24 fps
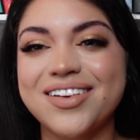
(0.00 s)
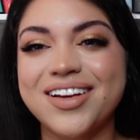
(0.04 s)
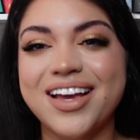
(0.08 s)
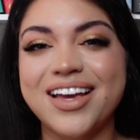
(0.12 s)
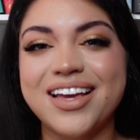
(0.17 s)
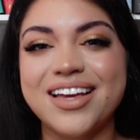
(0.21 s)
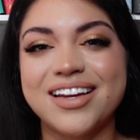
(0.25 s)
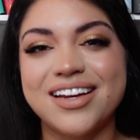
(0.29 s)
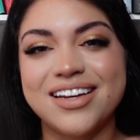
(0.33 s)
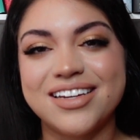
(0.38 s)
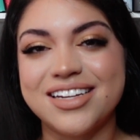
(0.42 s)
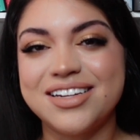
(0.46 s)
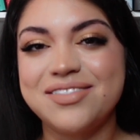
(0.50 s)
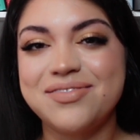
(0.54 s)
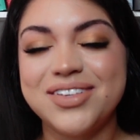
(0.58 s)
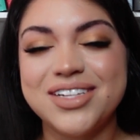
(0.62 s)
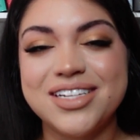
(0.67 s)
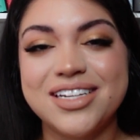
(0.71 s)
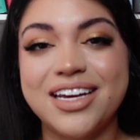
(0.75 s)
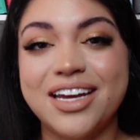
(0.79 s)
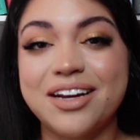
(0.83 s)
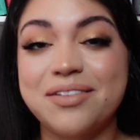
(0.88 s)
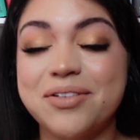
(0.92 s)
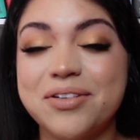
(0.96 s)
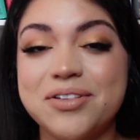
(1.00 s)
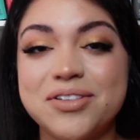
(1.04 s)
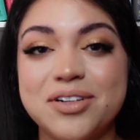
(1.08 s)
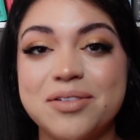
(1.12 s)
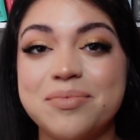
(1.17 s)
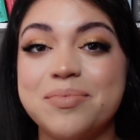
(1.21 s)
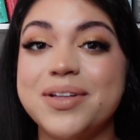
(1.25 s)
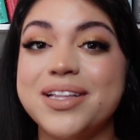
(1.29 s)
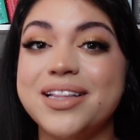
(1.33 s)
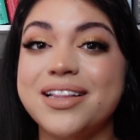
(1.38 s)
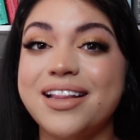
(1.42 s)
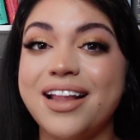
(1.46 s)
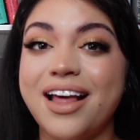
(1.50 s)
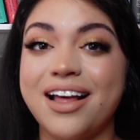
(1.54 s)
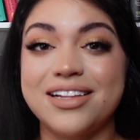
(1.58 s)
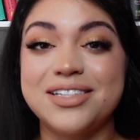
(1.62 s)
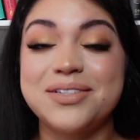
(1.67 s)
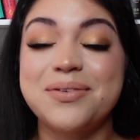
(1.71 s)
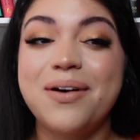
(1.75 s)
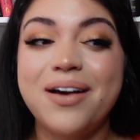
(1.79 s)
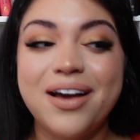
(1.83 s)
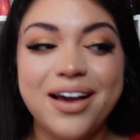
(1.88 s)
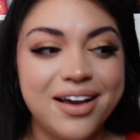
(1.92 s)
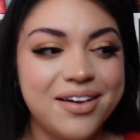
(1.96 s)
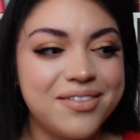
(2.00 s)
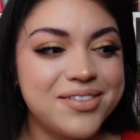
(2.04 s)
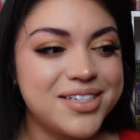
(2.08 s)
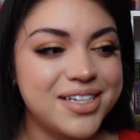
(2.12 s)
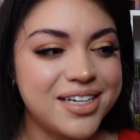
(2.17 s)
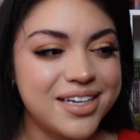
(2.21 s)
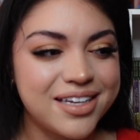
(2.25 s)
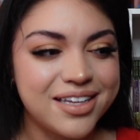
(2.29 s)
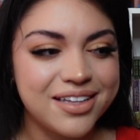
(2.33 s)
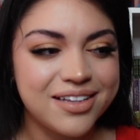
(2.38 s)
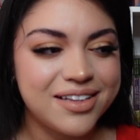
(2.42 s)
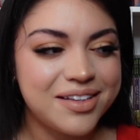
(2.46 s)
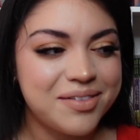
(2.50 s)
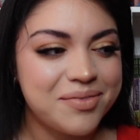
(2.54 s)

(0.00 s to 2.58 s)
okay, didn't mean to get emotional, but that's why I was like,